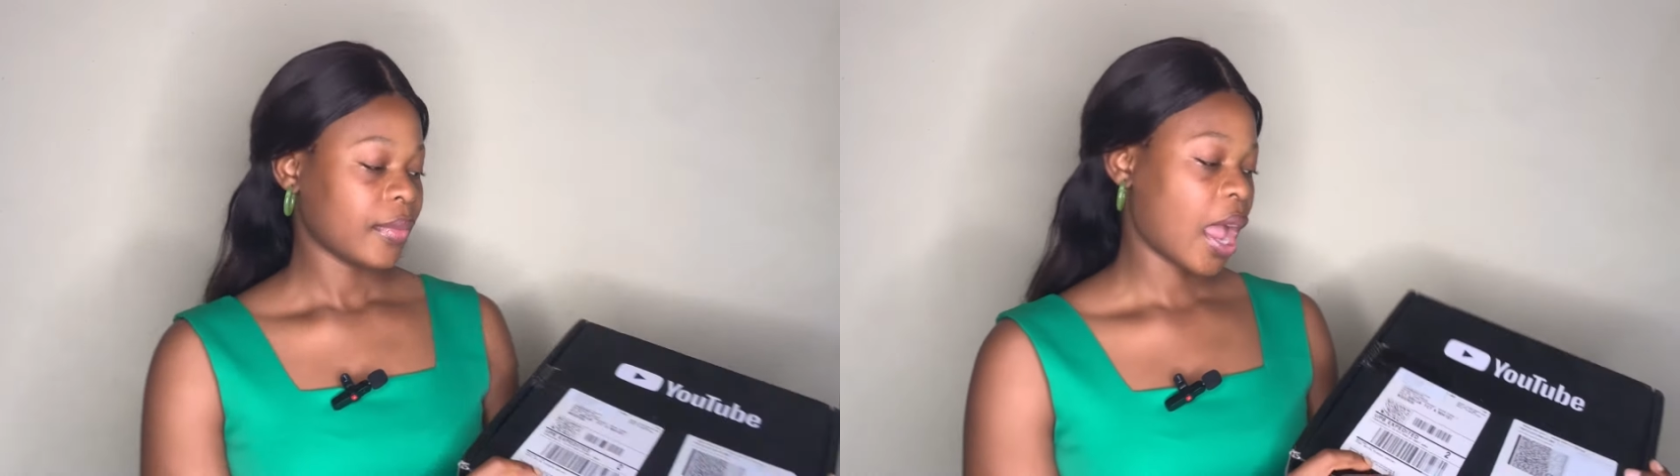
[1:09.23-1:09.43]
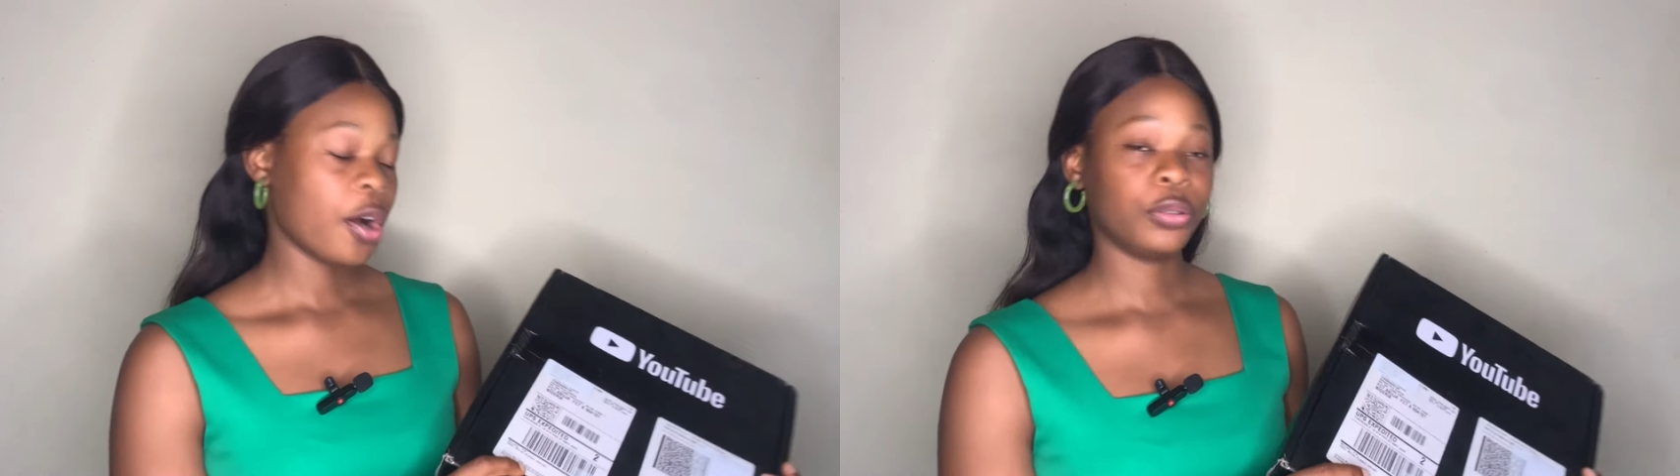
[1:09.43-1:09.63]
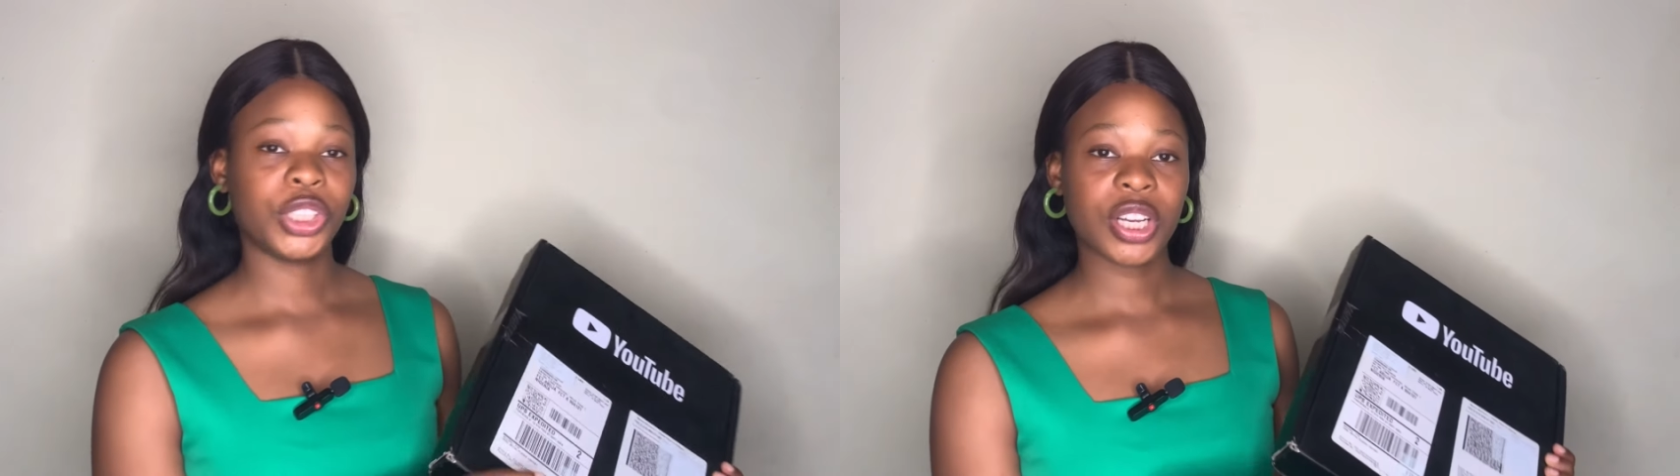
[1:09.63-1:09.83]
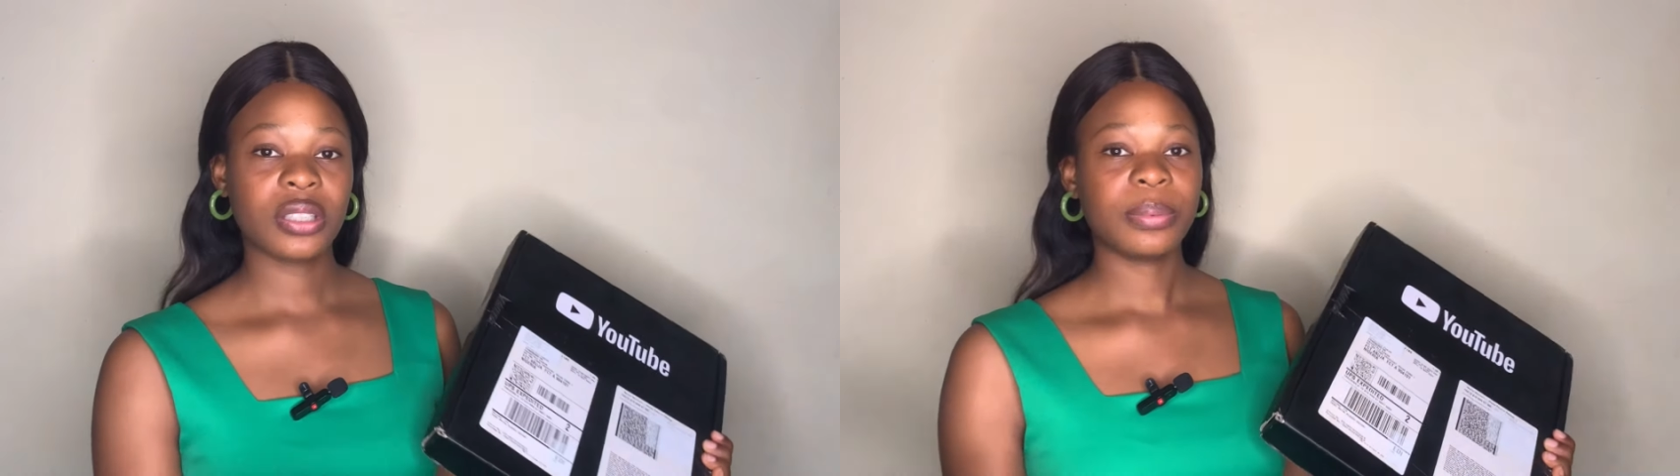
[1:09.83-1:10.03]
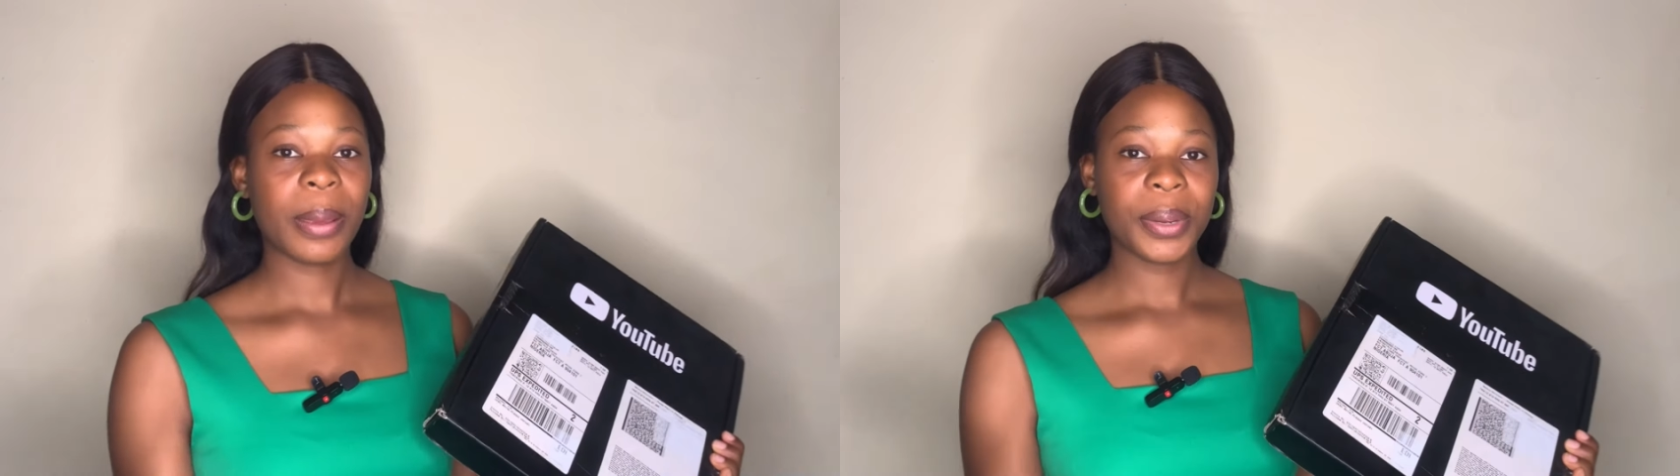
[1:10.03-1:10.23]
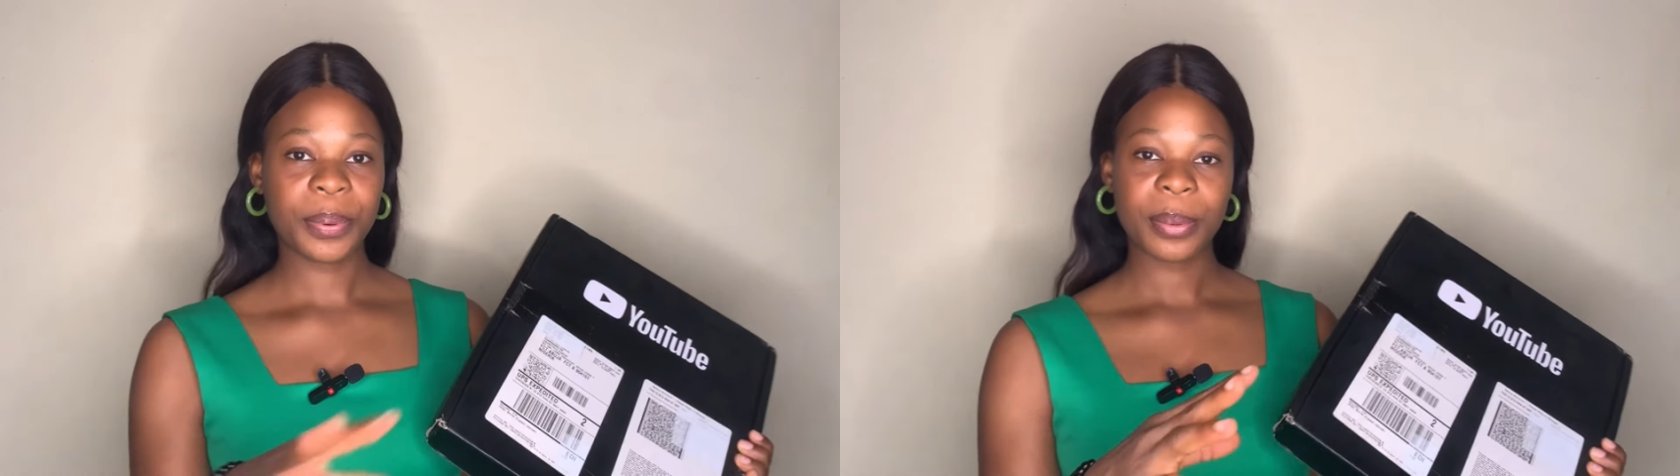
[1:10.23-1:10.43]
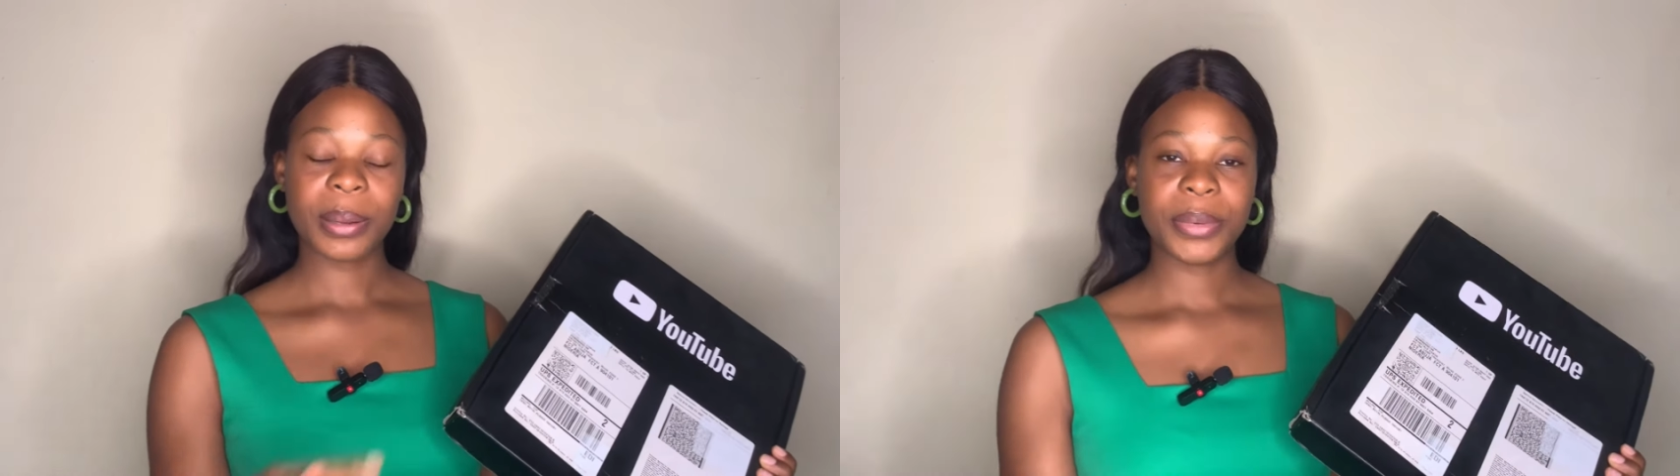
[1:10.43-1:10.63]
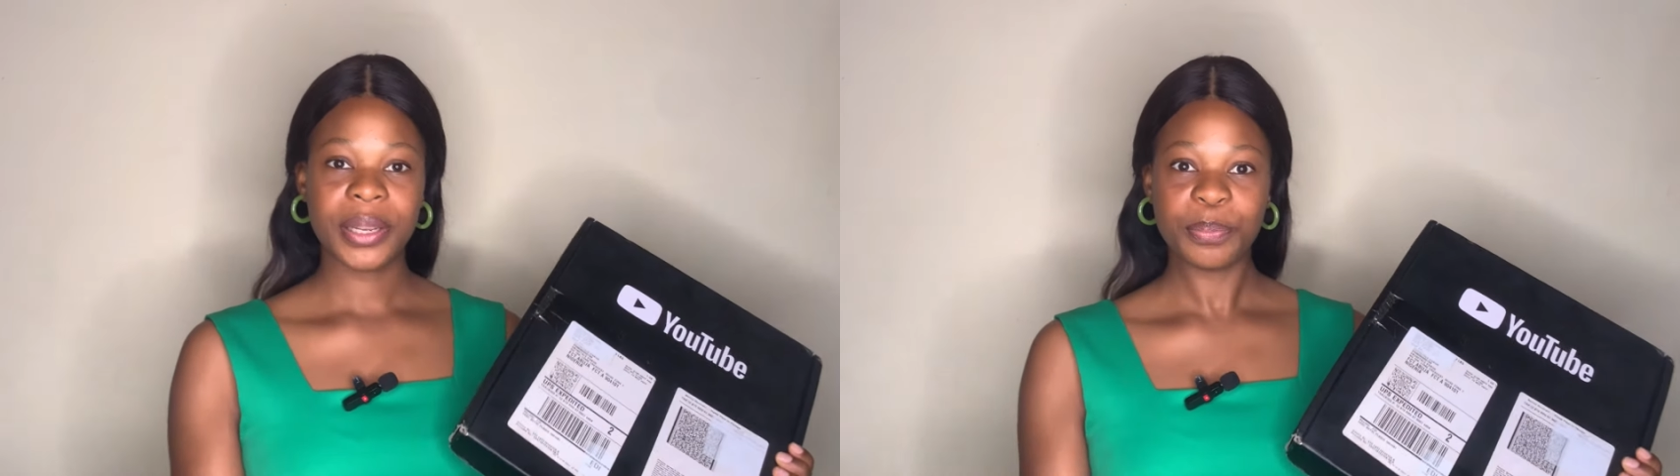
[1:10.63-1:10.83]
I'll just maybe
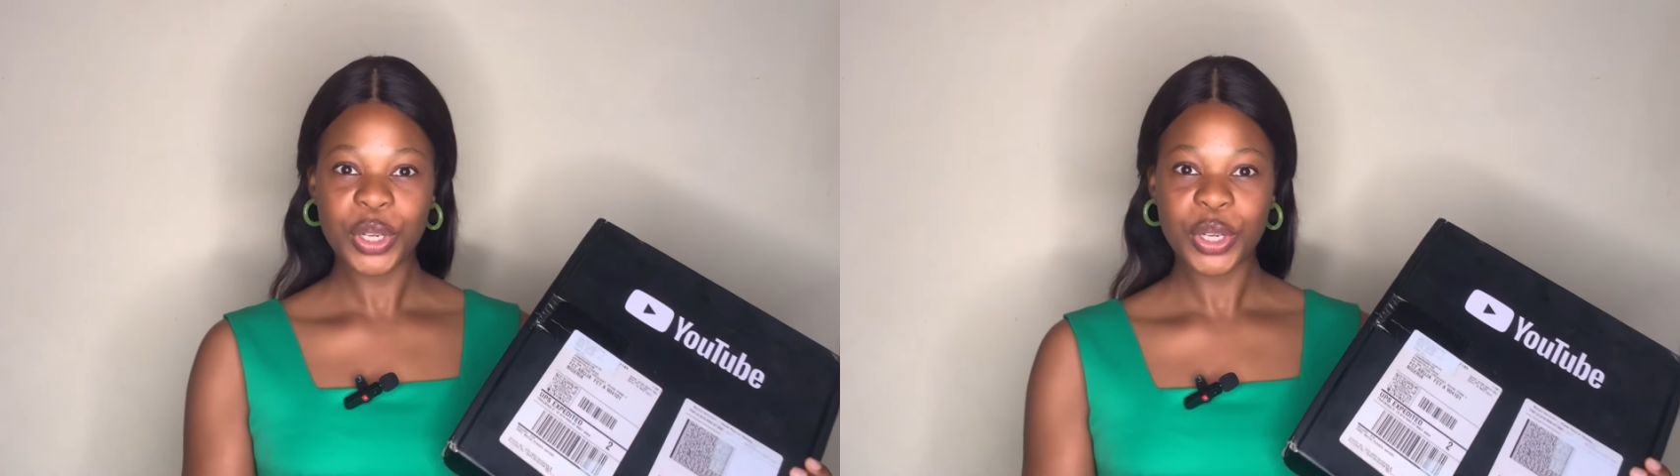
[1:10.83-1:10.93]
probably